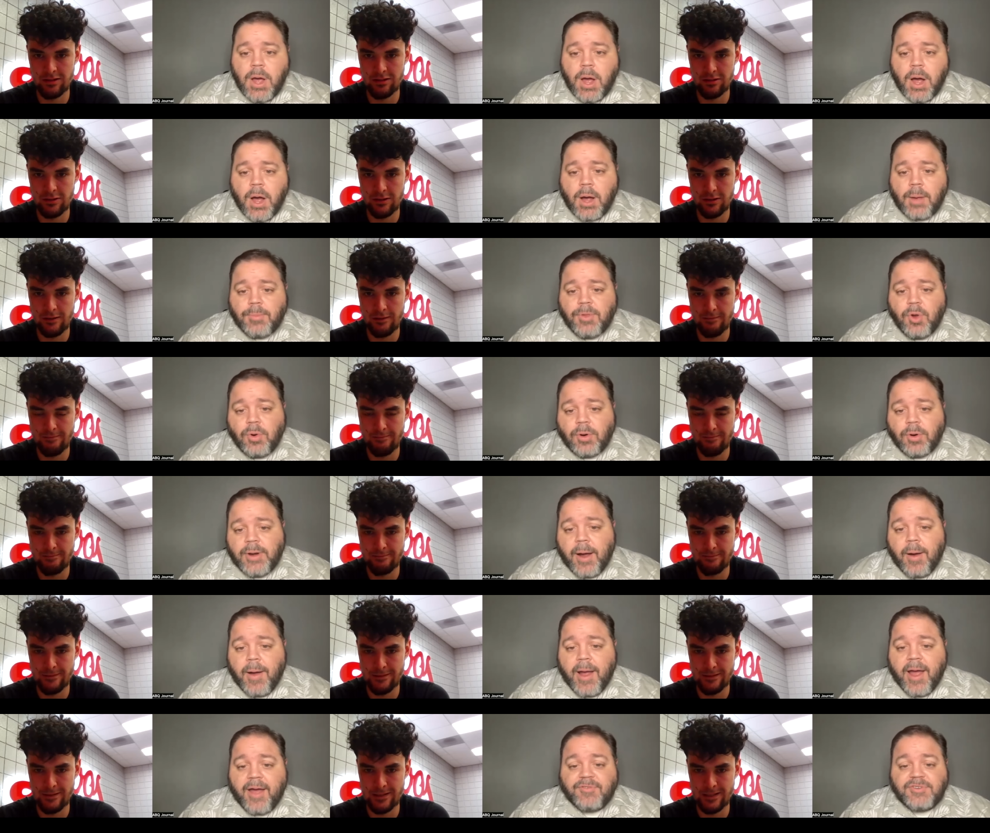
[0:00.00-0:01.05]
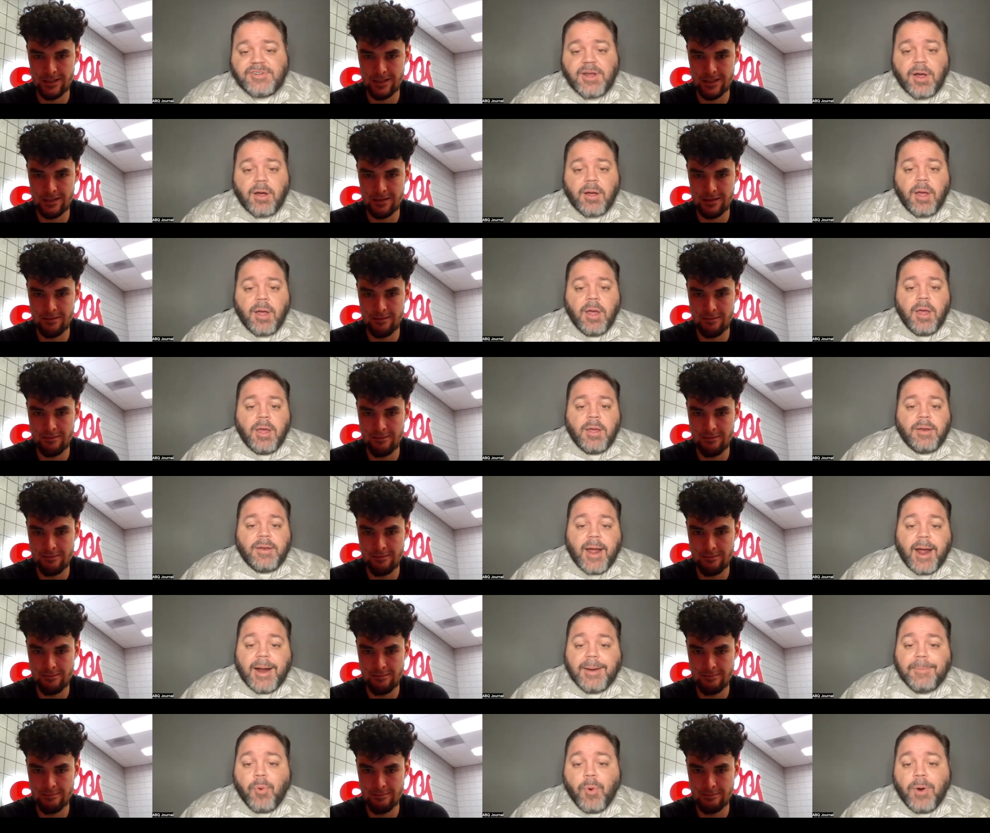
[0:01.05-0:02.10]
Speaker 1: um, you are now averaging
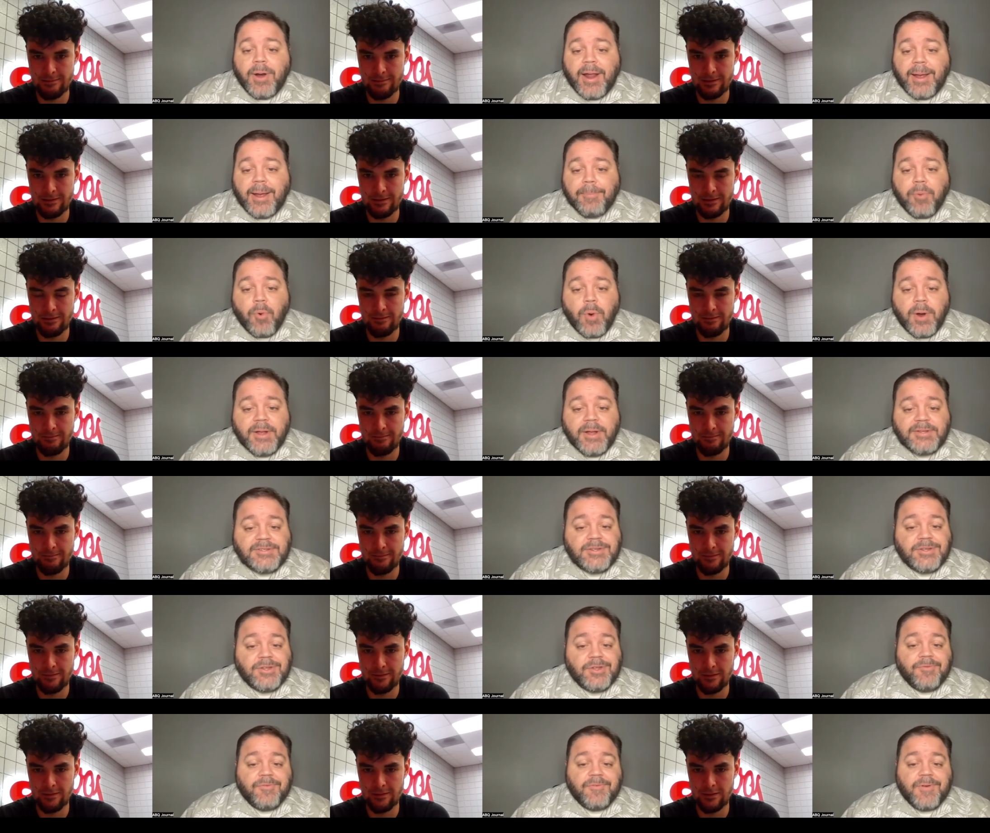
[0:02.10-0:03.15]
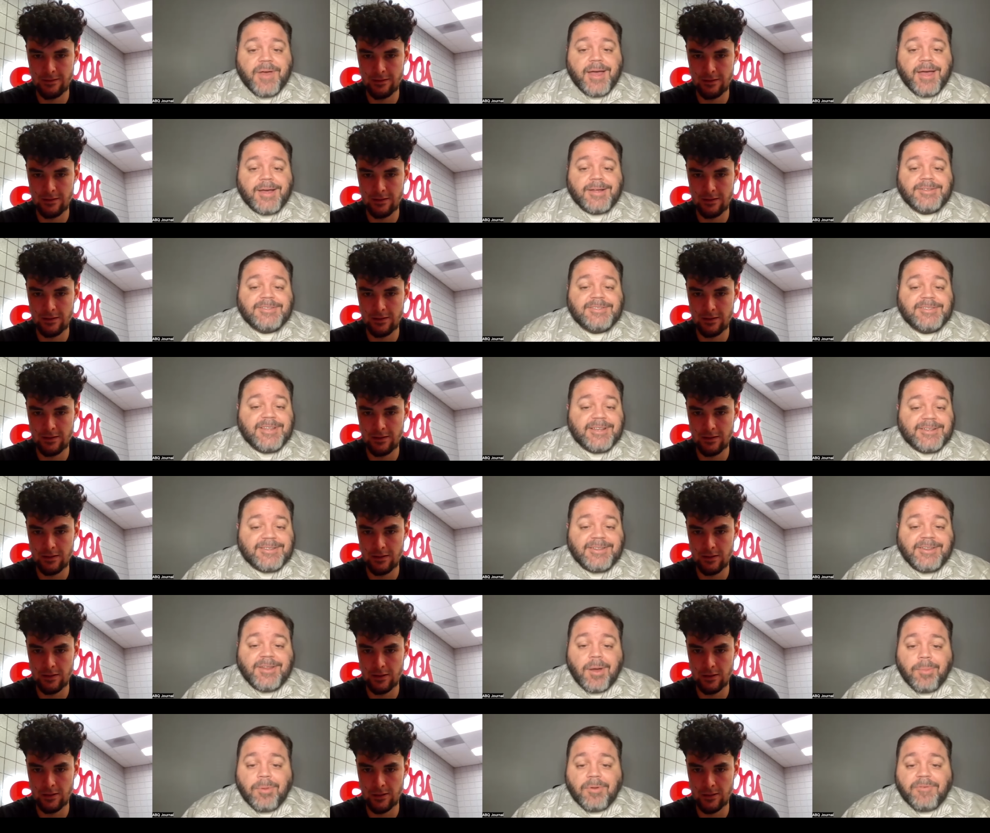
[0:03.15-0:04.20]
9.8 points. You've had six
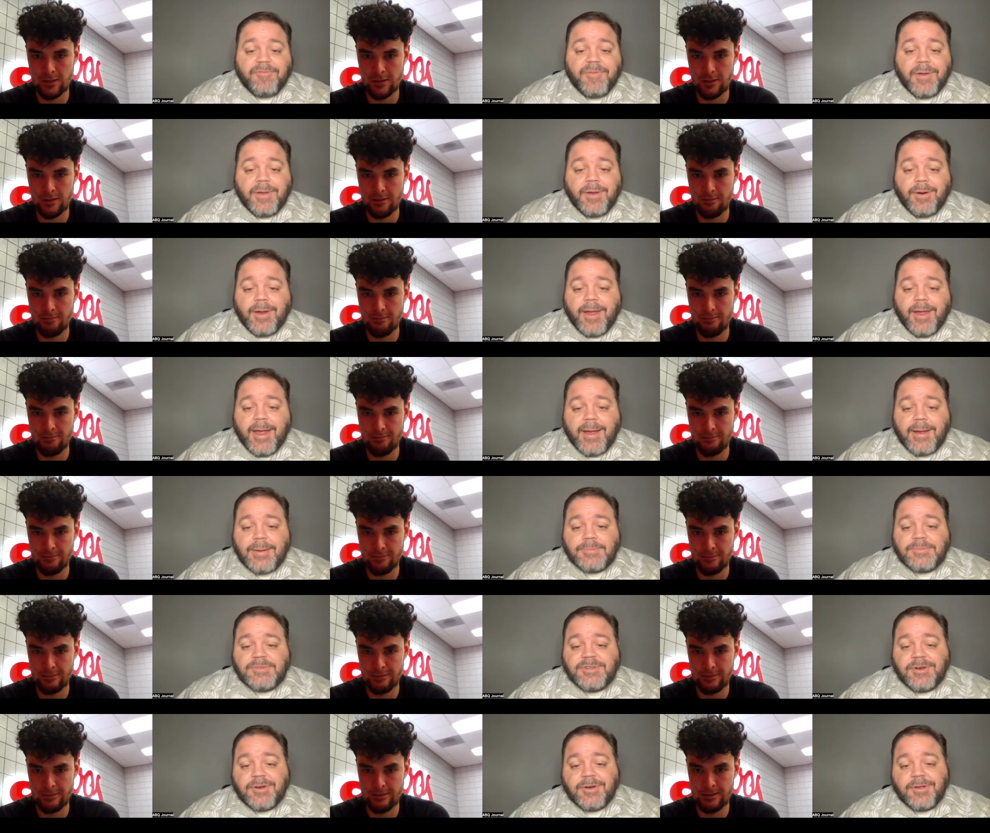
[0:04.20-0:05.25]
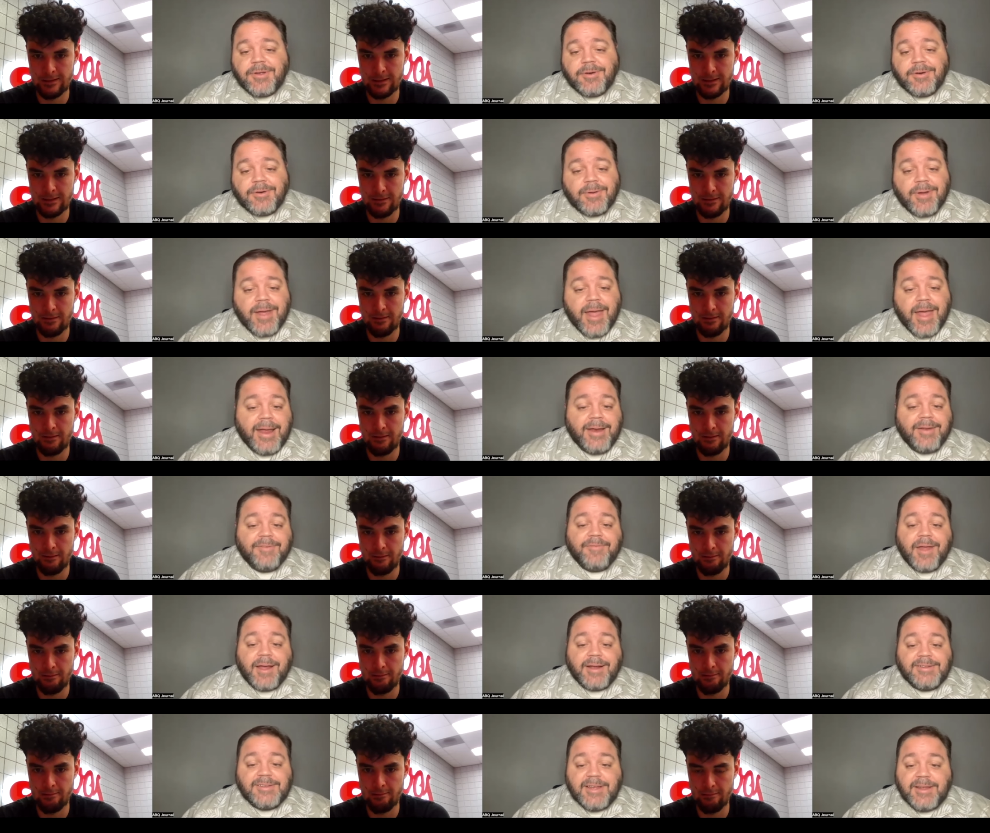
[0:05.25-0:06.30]
double figure games. You're you're eight of
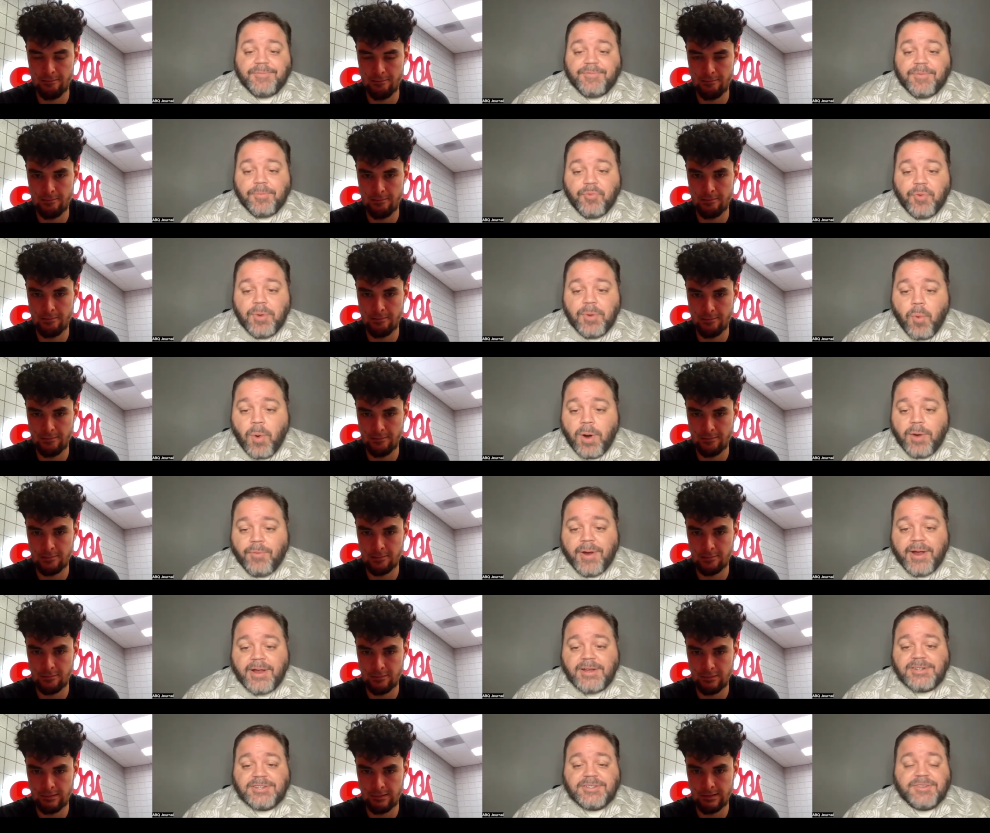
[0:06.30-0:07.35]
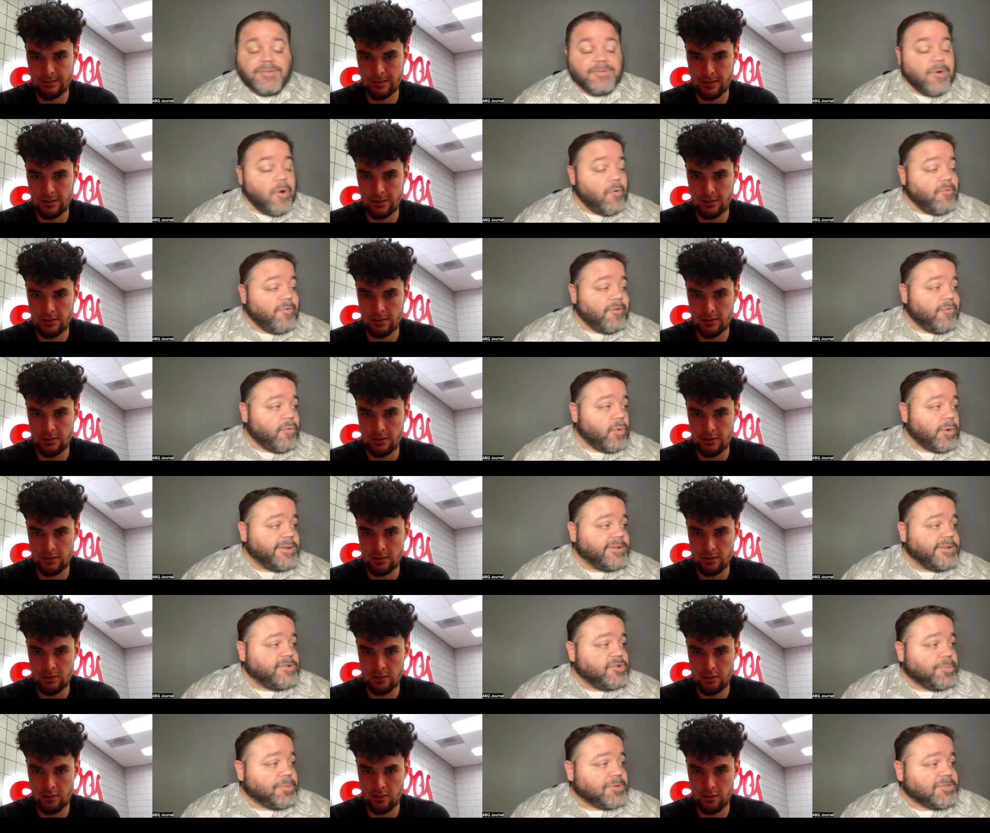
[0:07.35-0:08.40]
19 from three point range. That's over
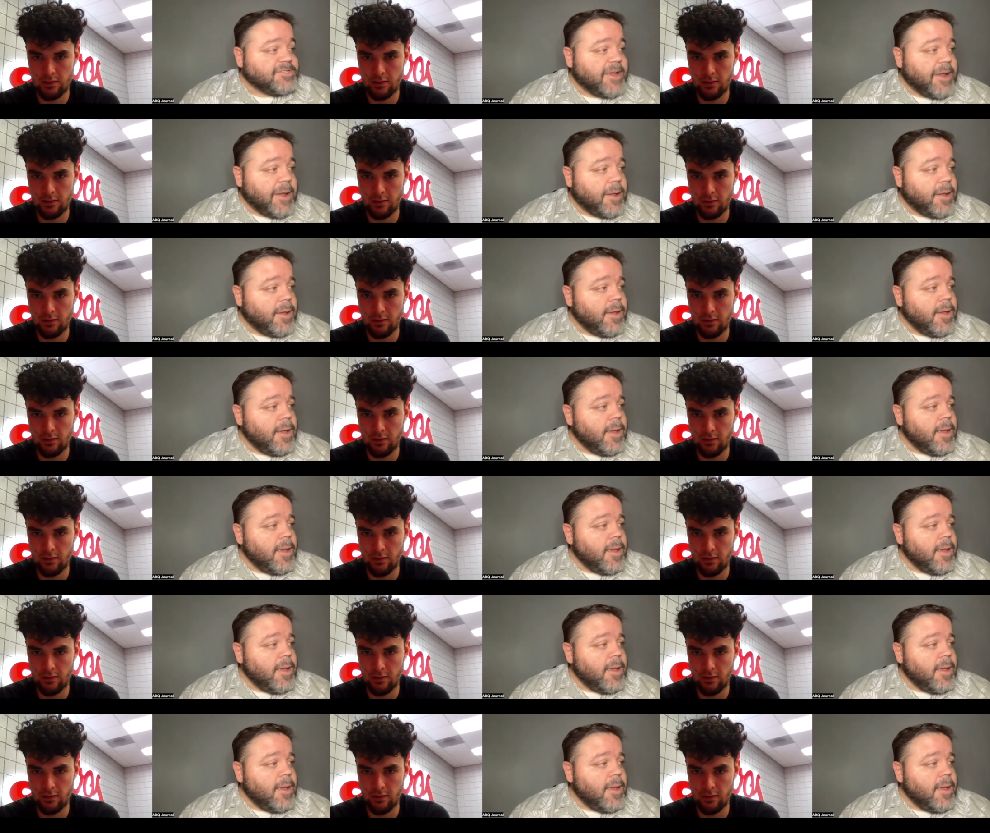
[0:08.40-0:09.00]
42 percent.